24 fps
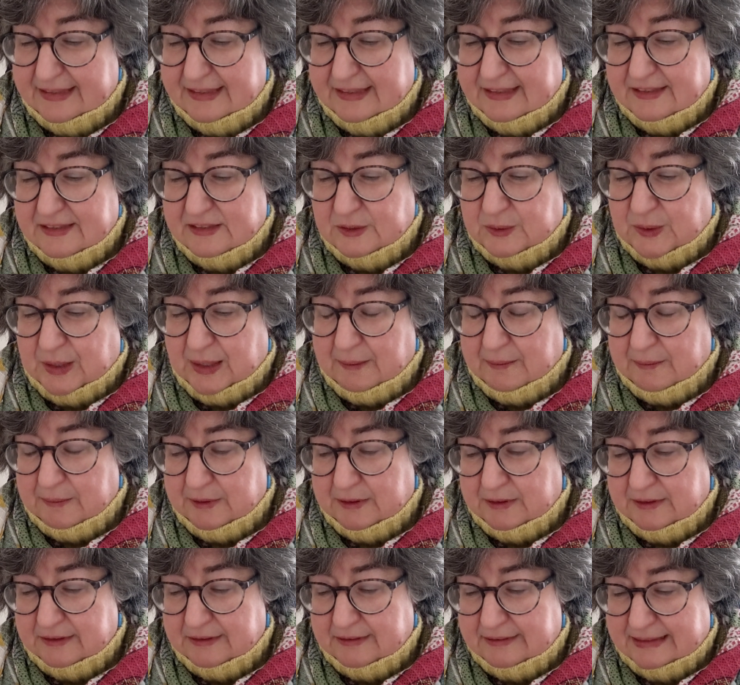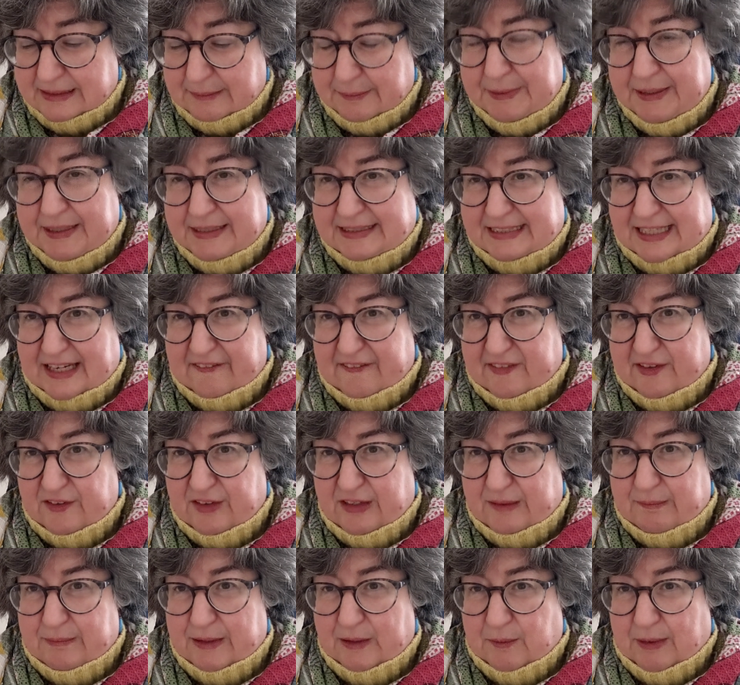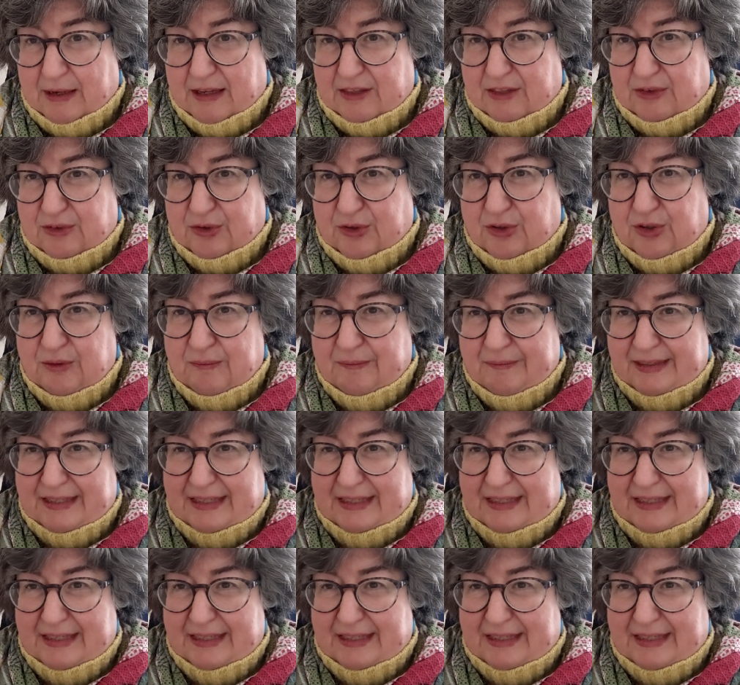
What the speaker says: So I'm dipping and diving, reading my way through.